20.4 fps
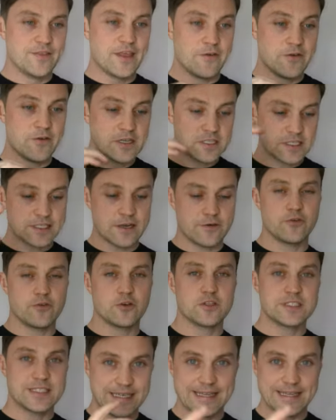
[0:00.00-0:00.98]
There is a
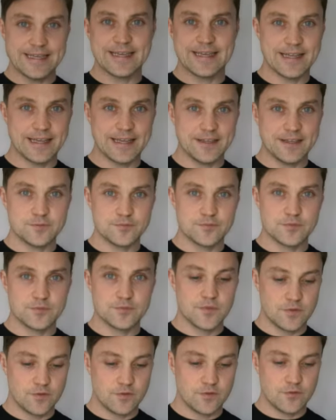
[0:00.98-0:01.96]
difference legally
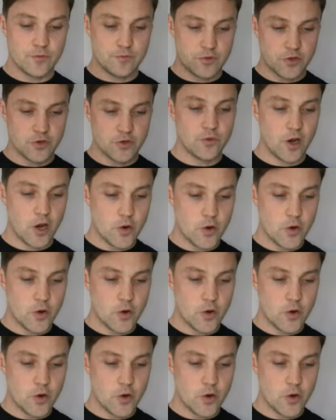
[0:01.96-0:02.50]
from you